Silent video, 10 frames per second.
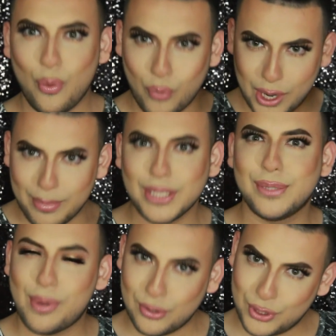What am I
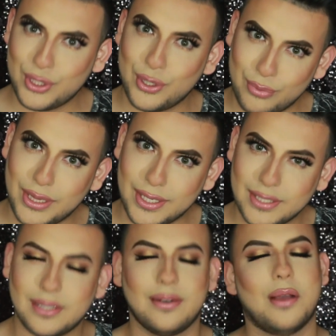supposed to do with
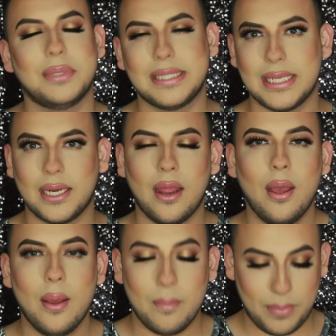this? No, I'm just kidding.
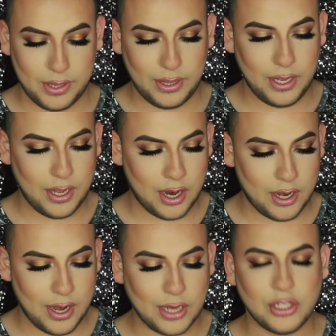But they
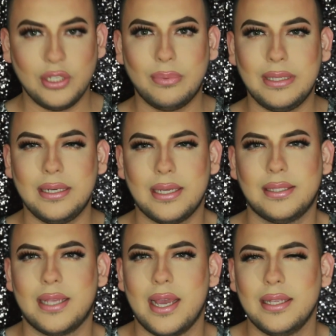are actually really
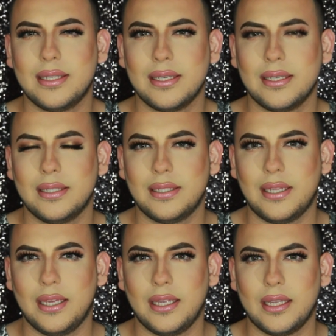nice sizes.
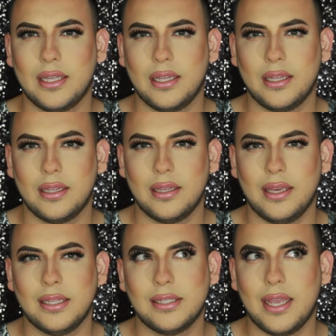Like,
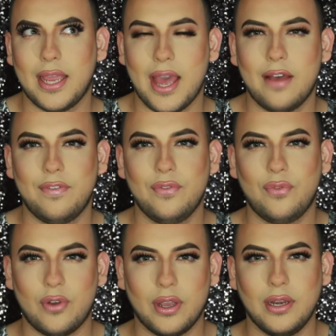it's like half
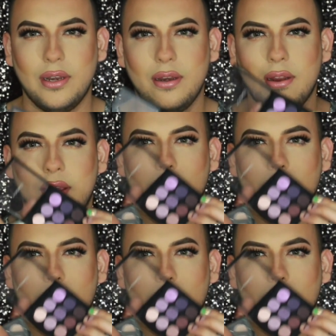of one,